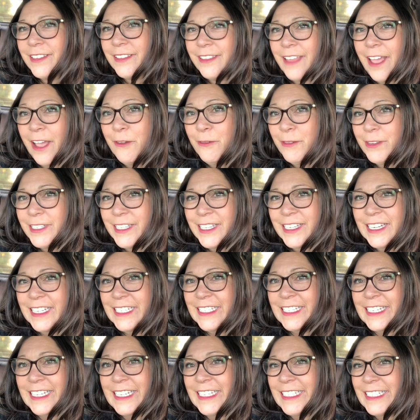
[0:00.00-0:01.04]
that wasn't
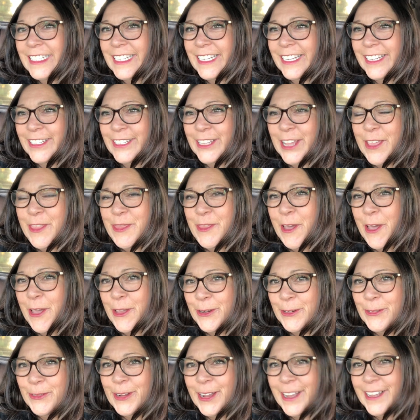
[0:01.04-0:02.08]
as easy as I
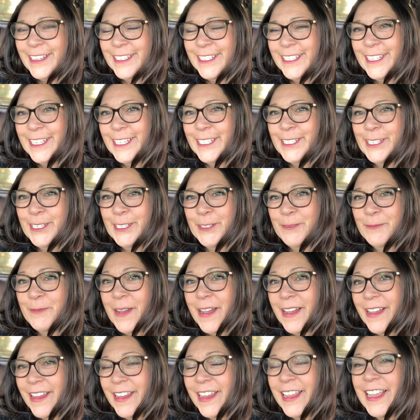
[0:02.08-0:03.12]
thought it was. This is
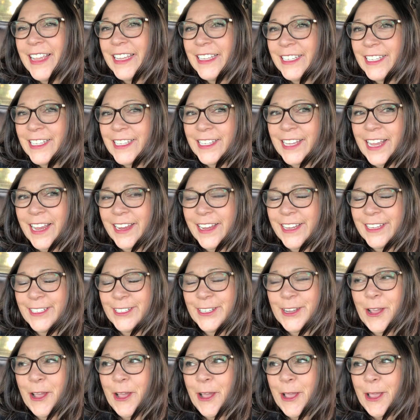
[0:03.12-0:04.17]
my second
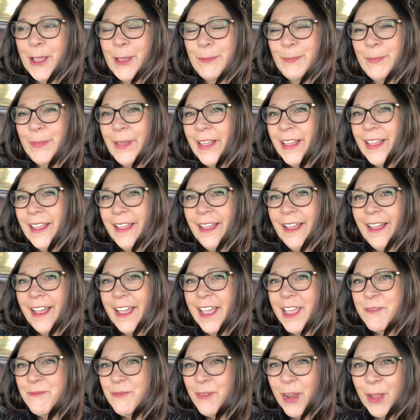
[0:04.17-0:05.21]
time.
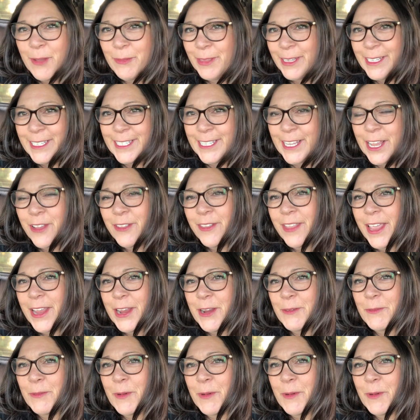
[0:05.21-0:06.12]
I probably sound like a